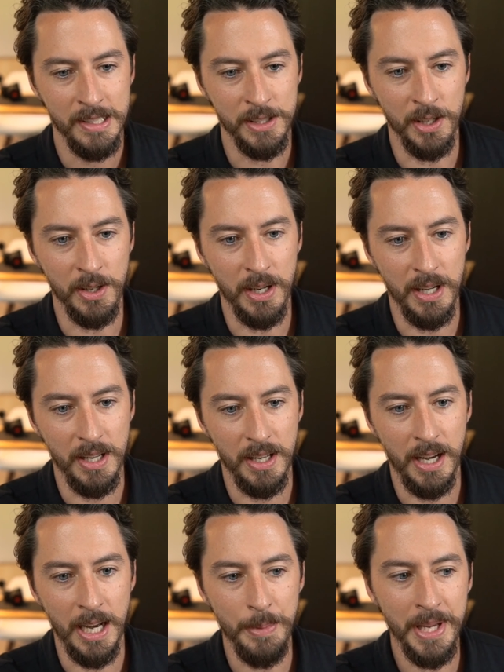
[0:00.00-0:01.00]
So
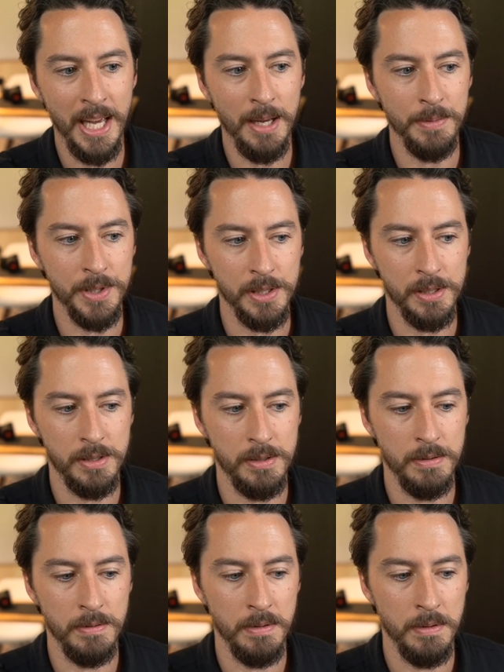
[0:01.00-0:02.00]
I became just
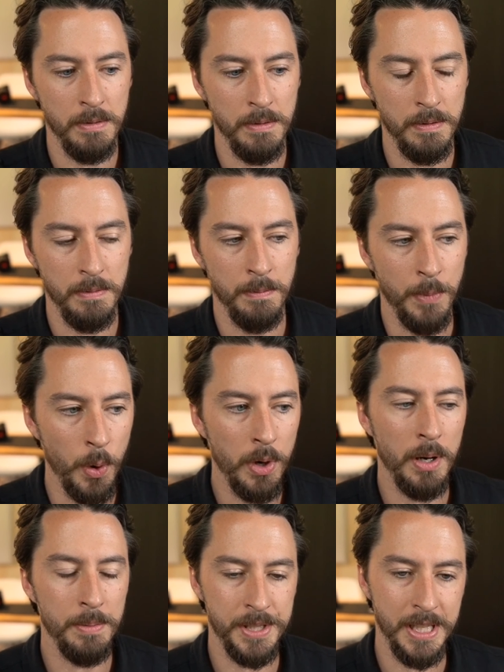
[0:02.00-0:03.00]
more
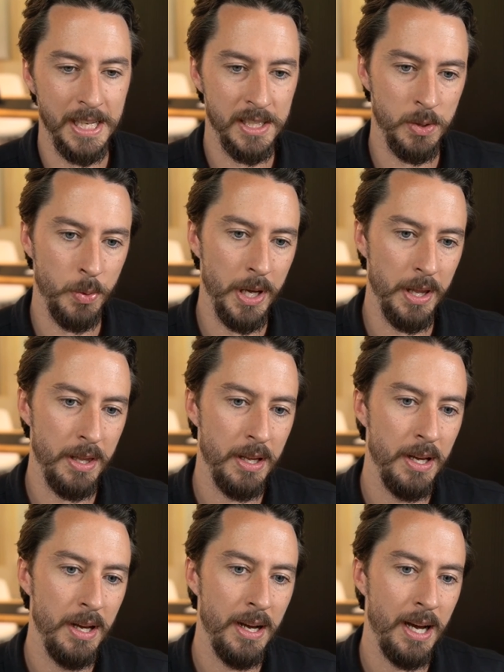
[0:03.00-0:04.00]
obsessed with
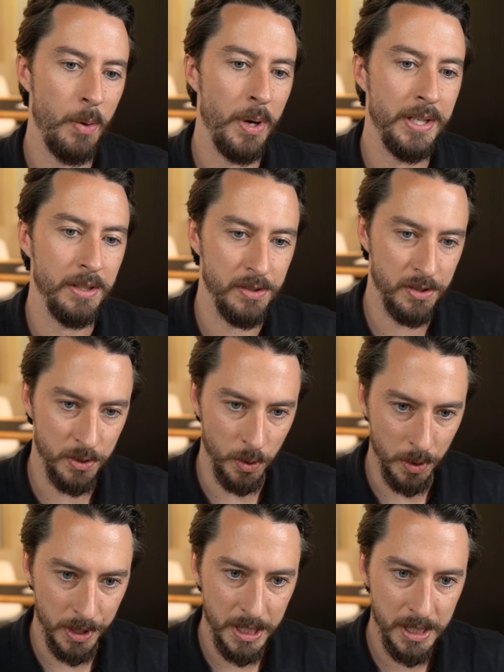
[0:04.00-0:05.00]
how do I tell
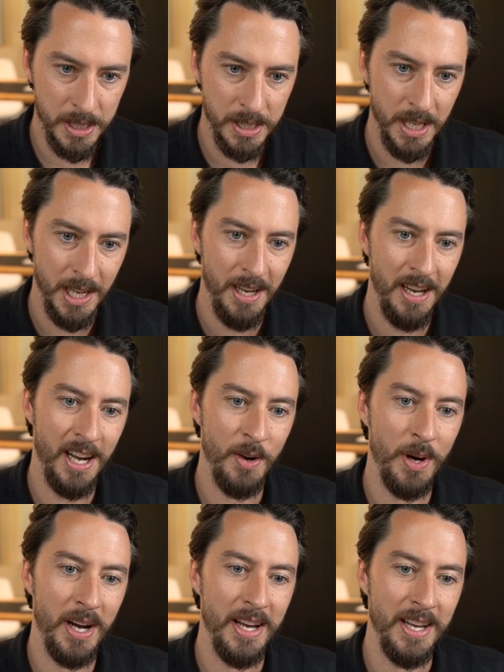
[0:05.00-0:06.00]
stories? How do
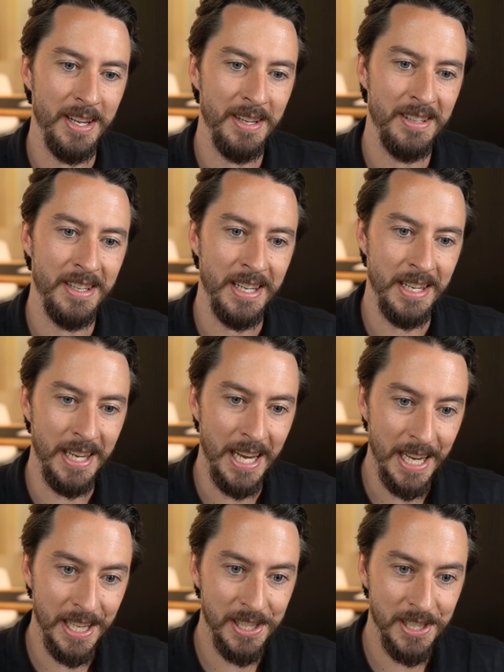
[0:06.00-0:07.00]
I
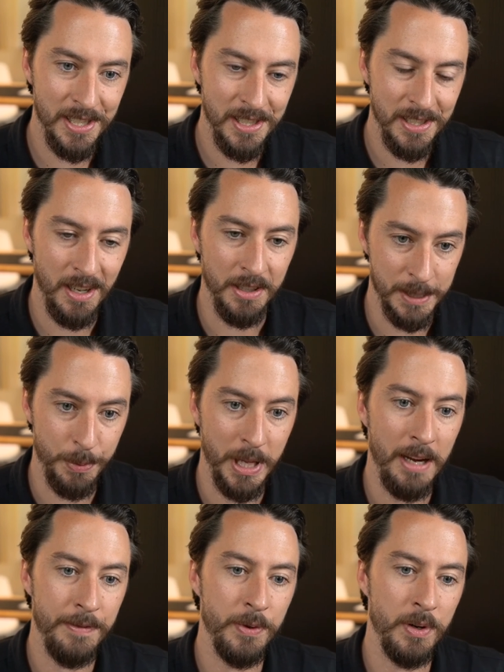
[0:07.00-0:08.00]
engage on this
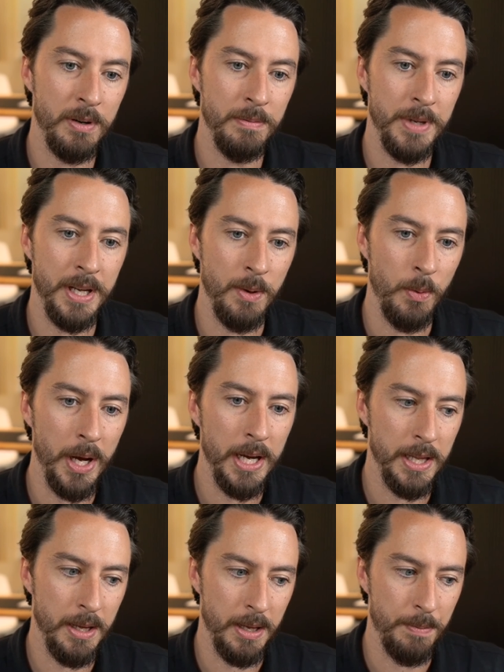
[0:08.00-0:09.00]
platform in a way
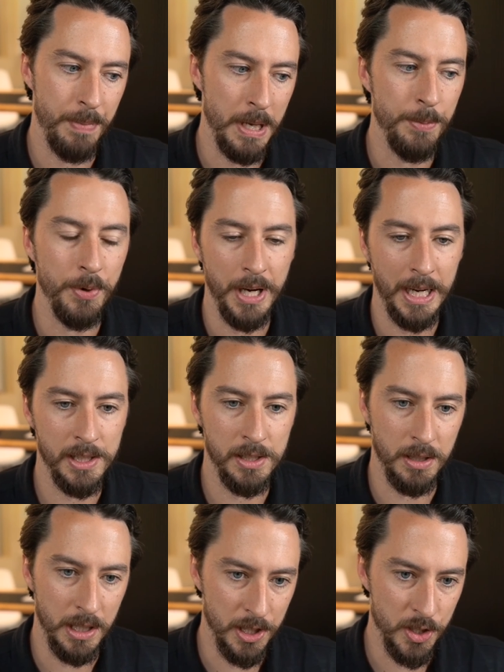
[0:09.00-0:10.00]
that like people
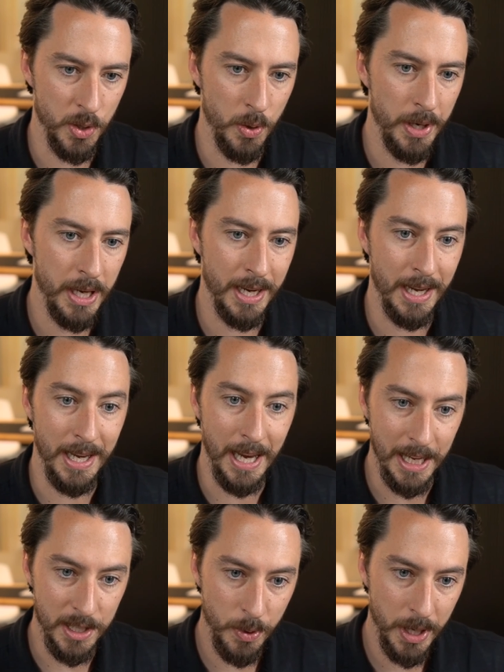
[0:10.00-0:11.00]
actually enjoy and
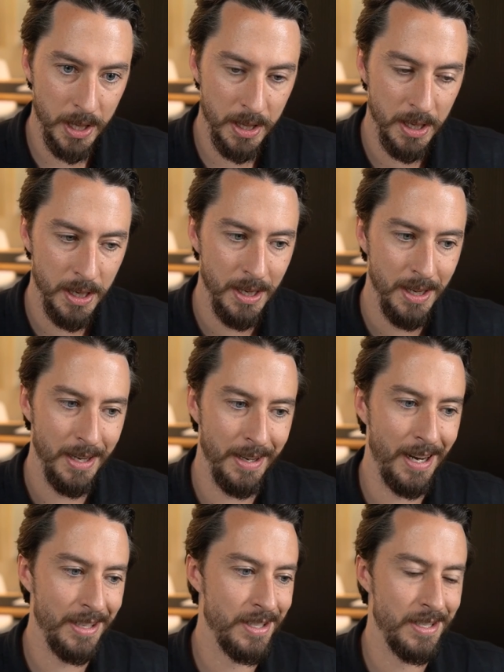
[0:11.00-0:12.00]
engage with, and
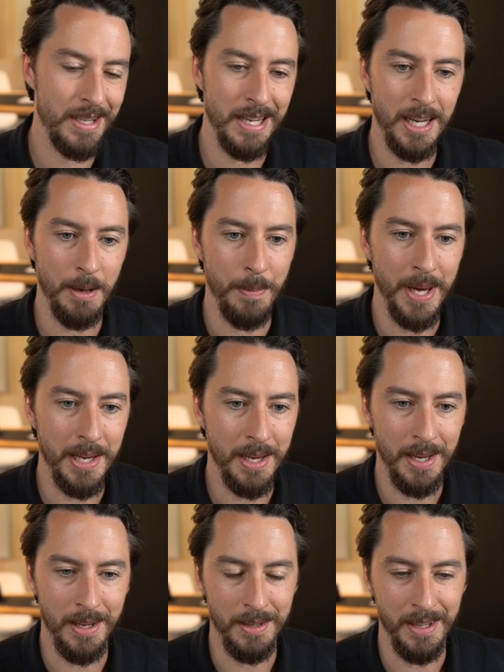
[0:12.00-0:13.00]
not just think I'm
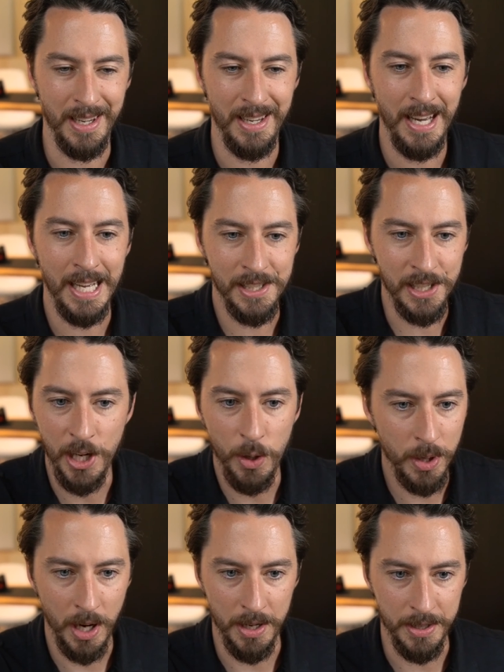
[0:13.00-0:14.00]
making like SEO
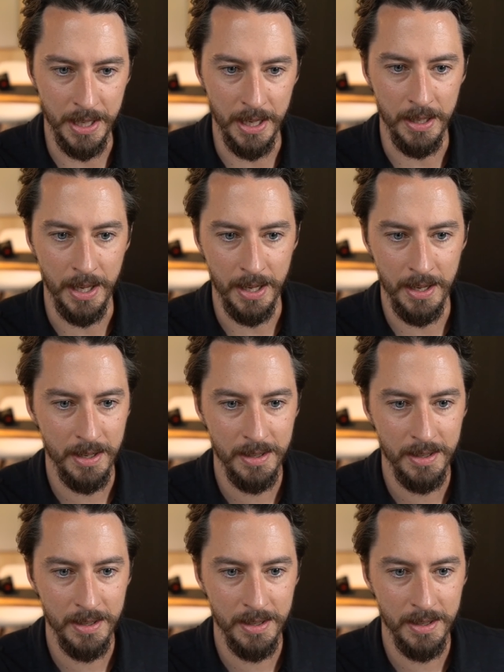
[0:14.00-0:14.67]
content, like